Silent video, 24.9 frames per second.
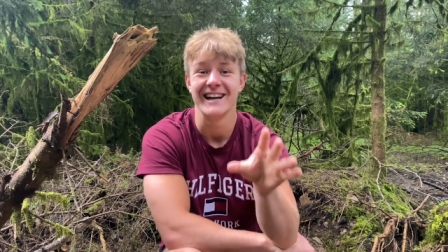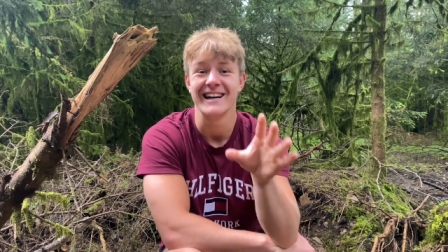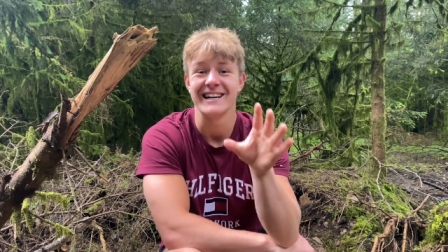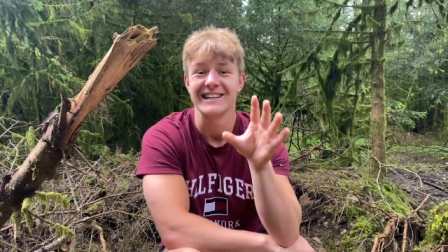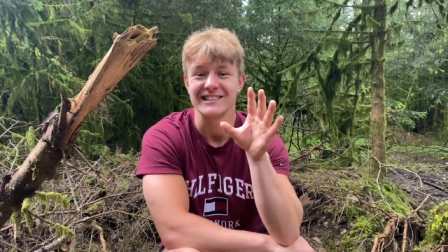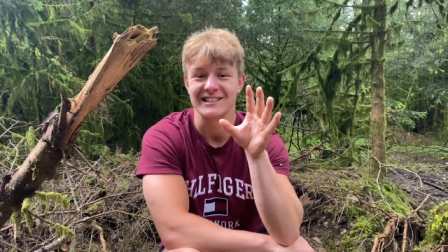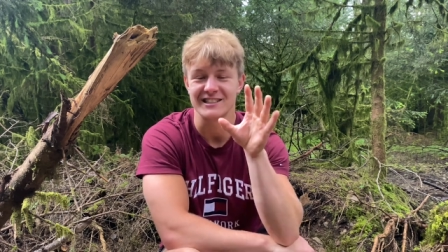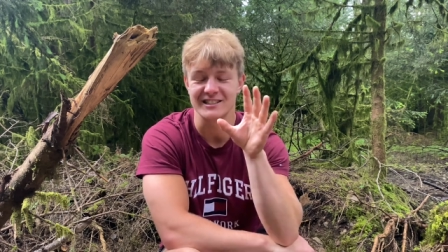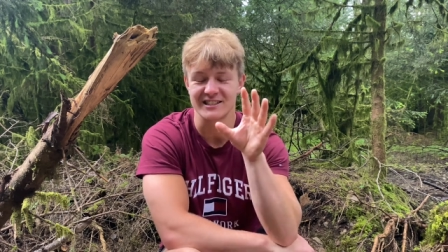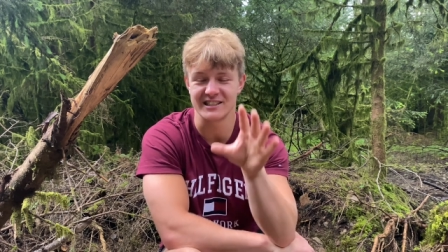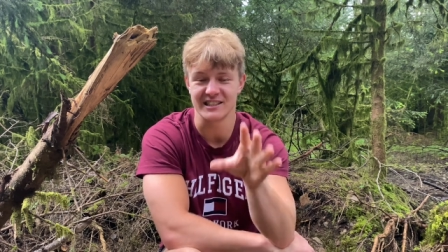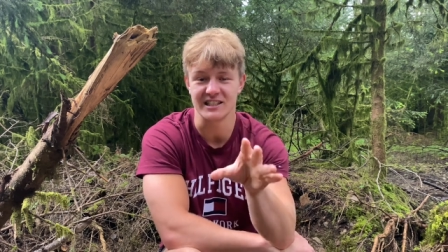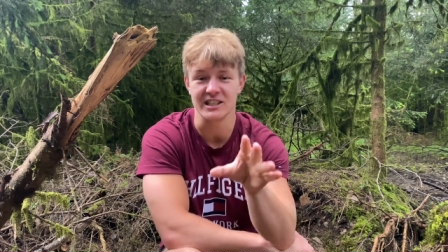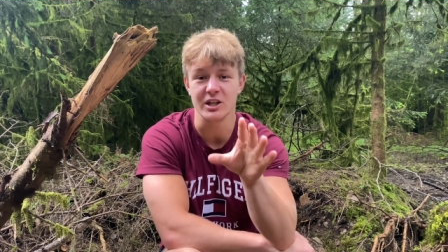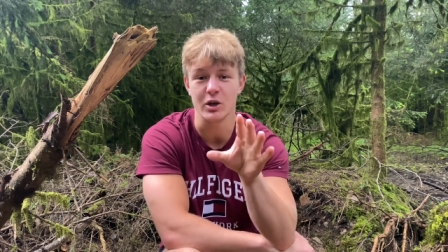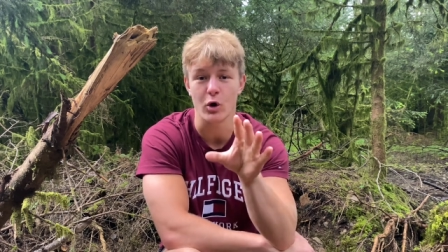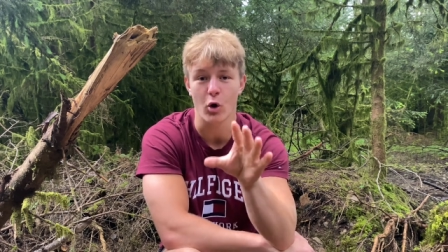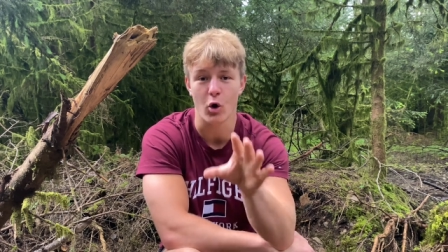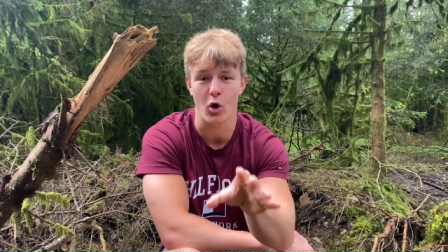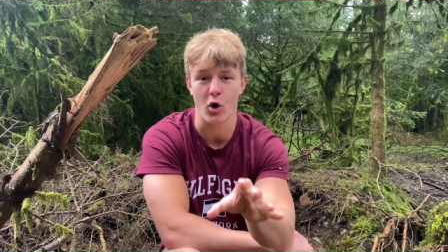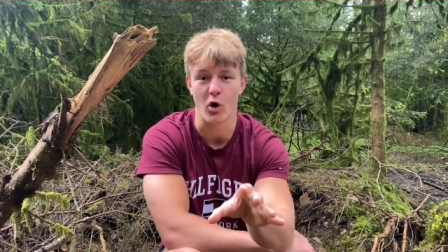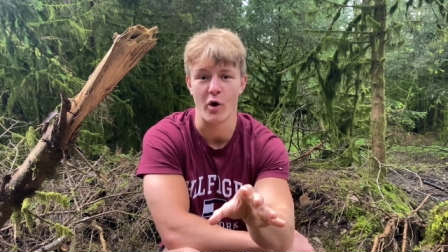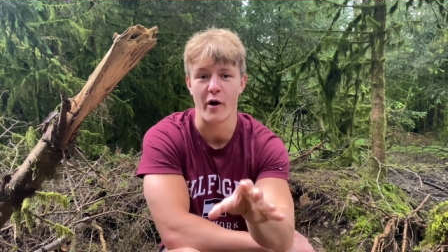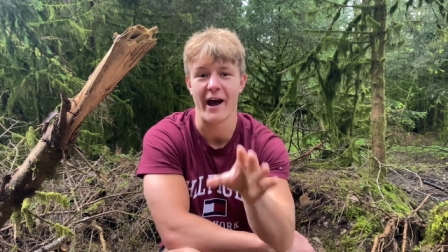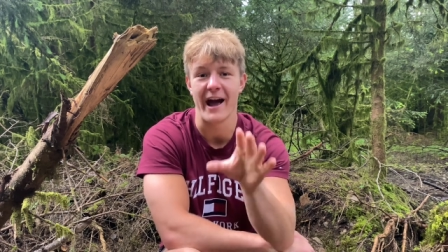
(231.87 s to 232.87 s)
see
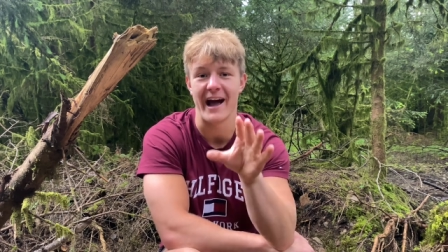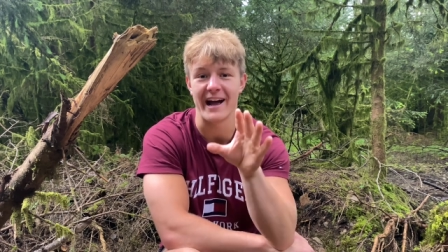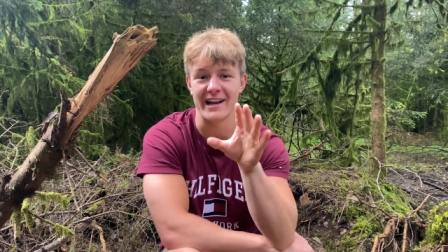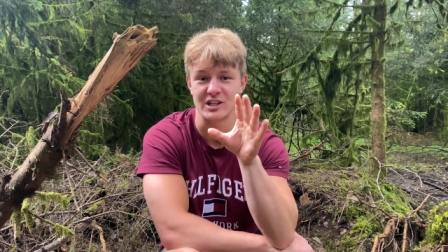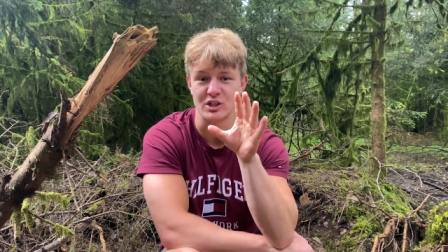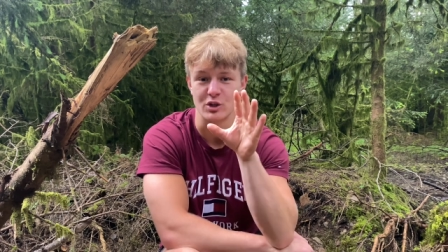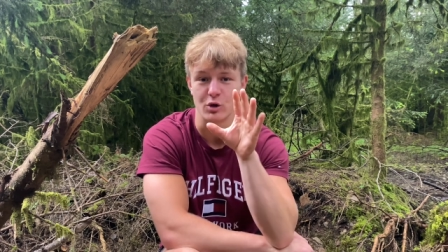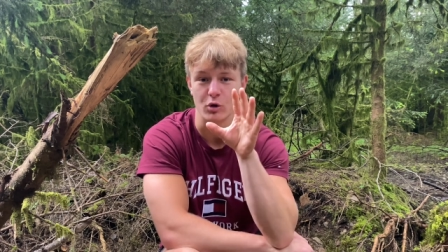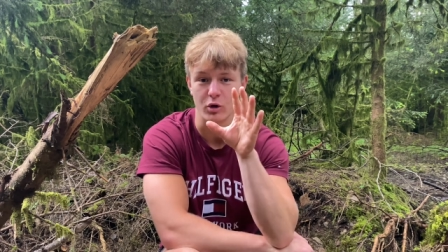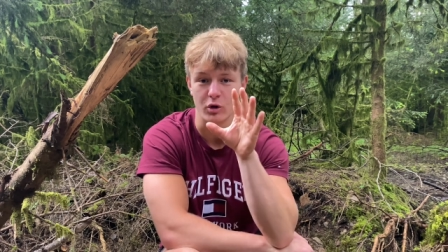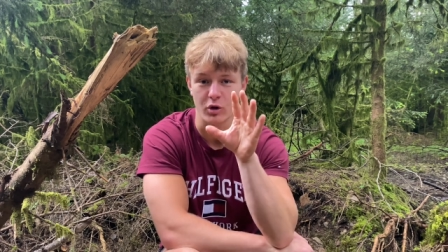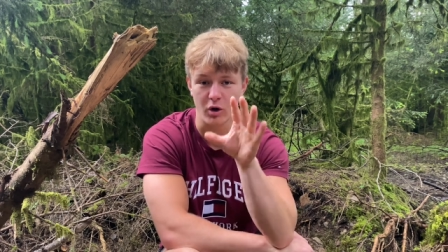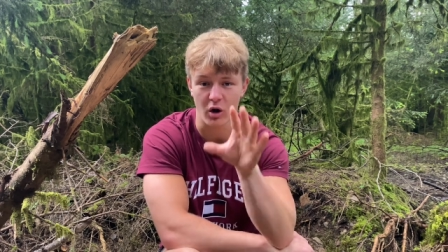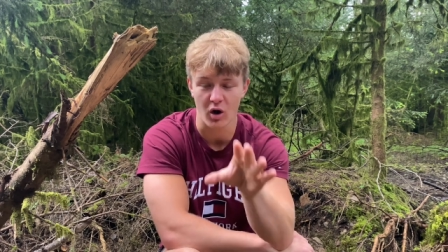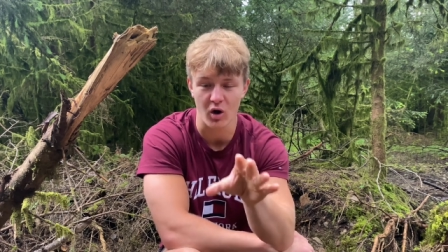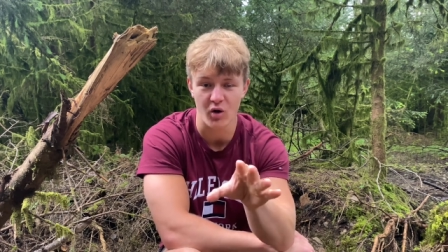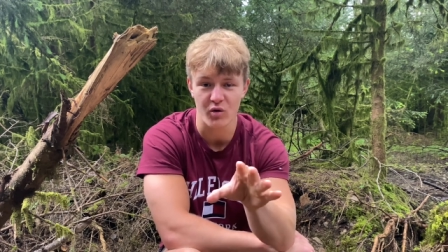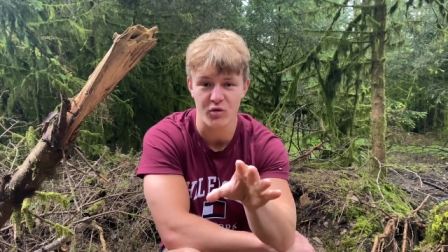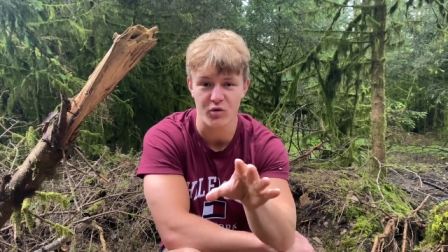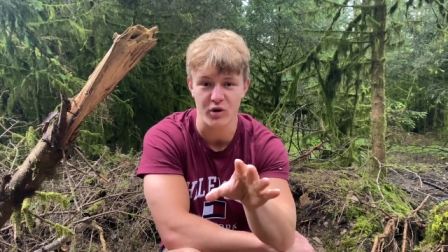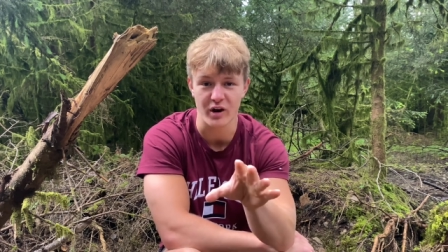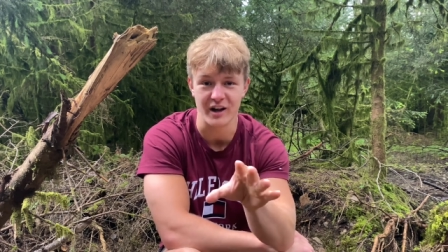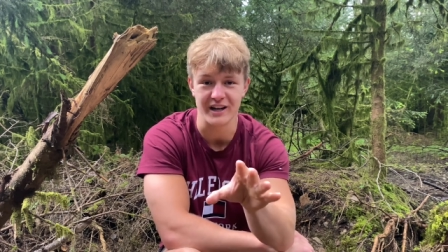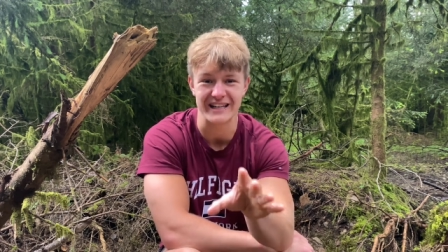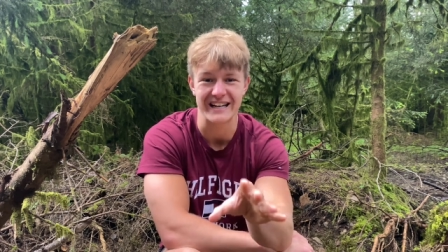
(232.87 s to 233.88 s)
her as your
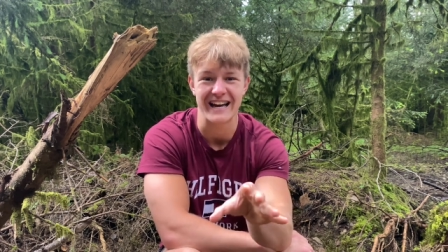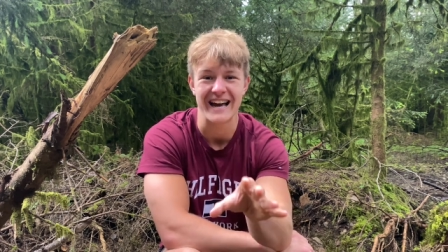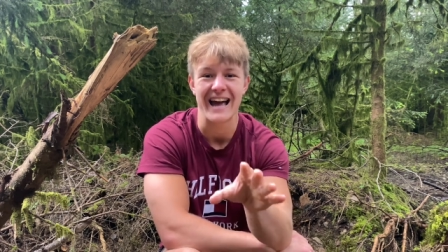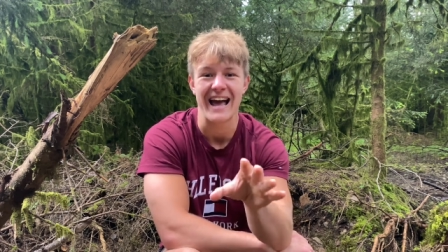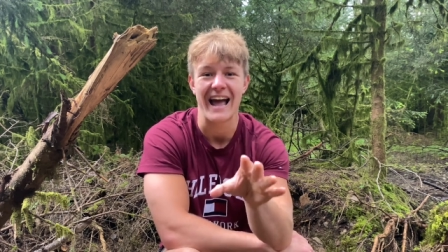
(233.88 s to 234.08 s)
girlfriend